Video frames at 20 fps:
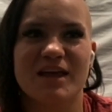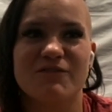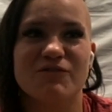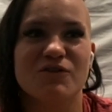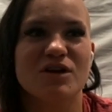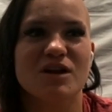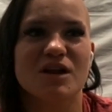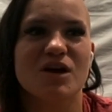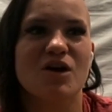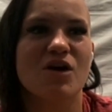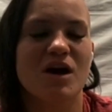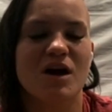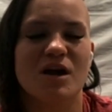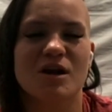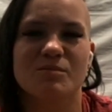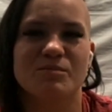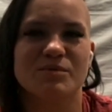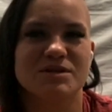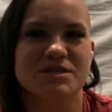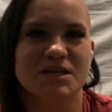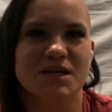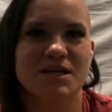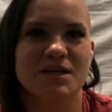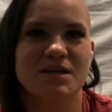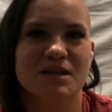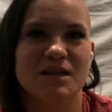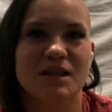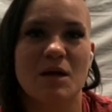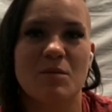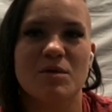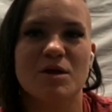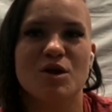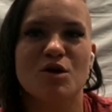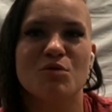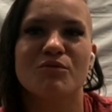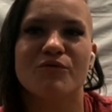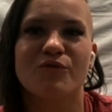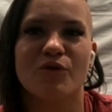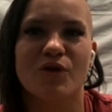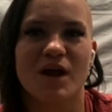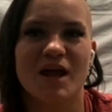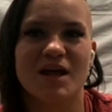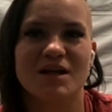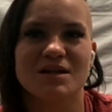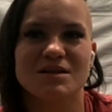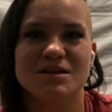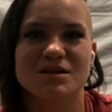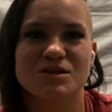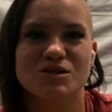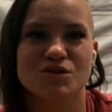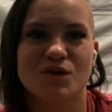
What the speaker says: If you're going to go 100%, let me know beforehand